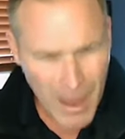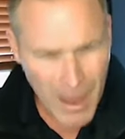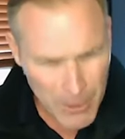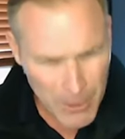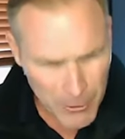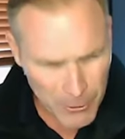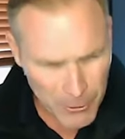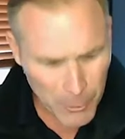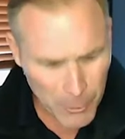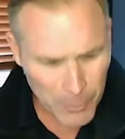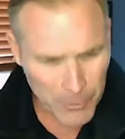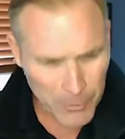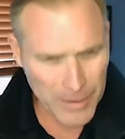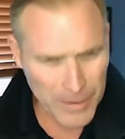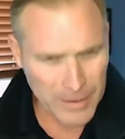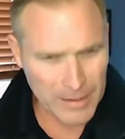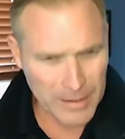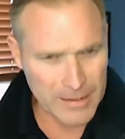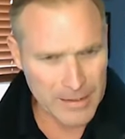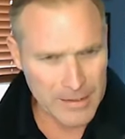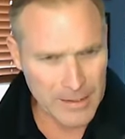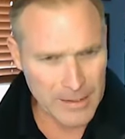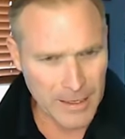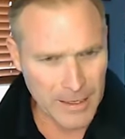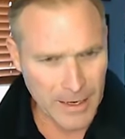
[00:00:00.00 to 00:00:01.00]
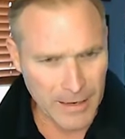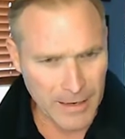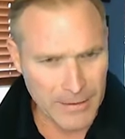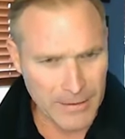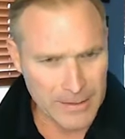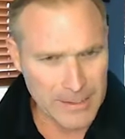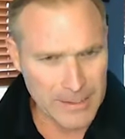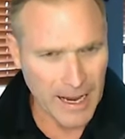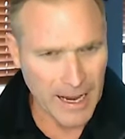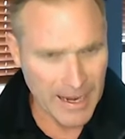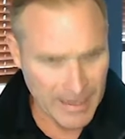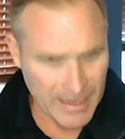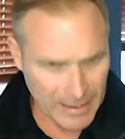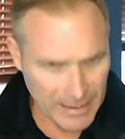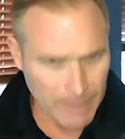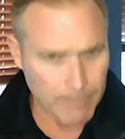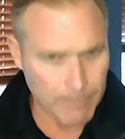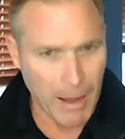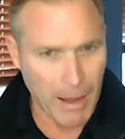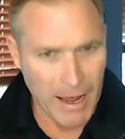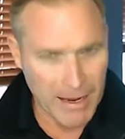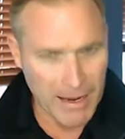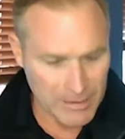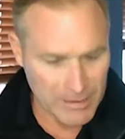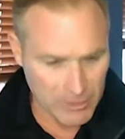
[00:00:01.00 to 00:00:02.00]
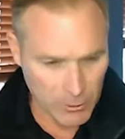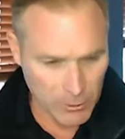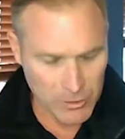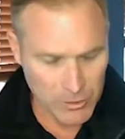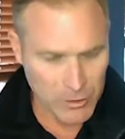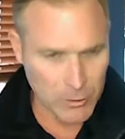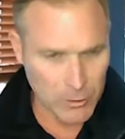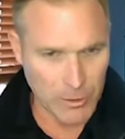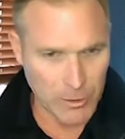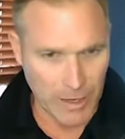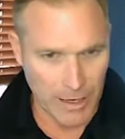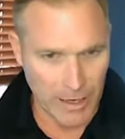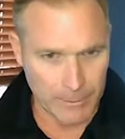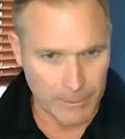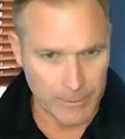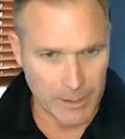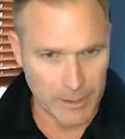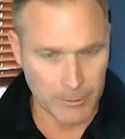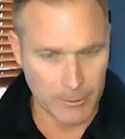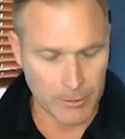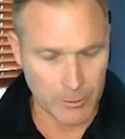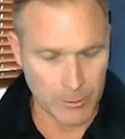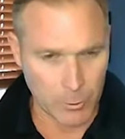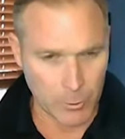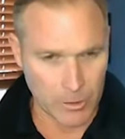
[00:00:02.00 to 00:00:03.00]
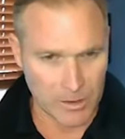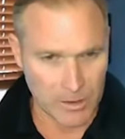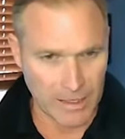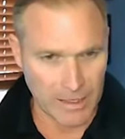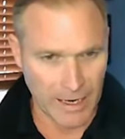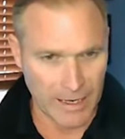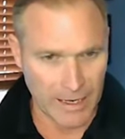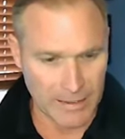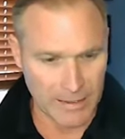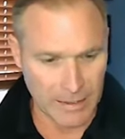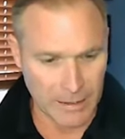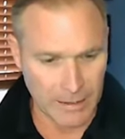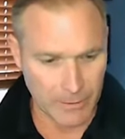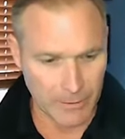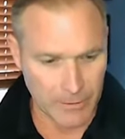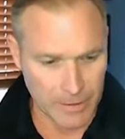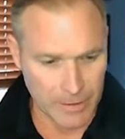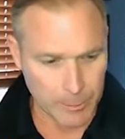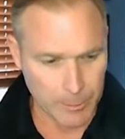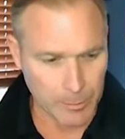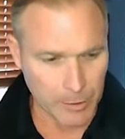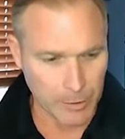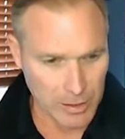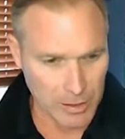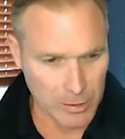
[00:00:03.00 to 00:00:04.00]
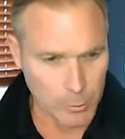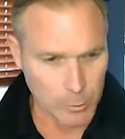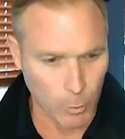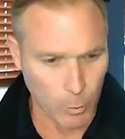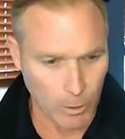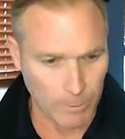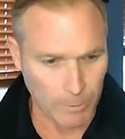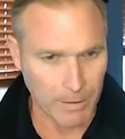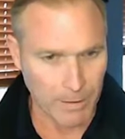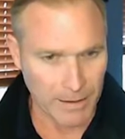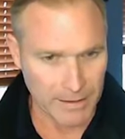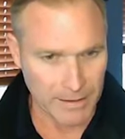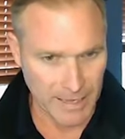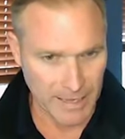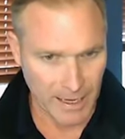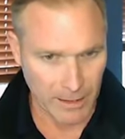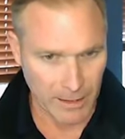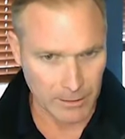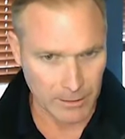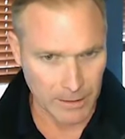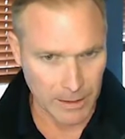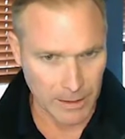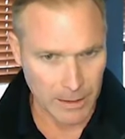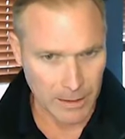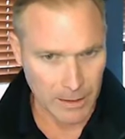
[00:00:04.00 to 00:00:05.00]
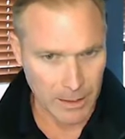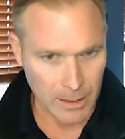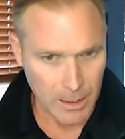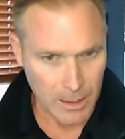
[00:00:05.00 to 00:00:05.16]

and the third thing is, and this kind of combines those two concepts, was the idea of this plus one mentality.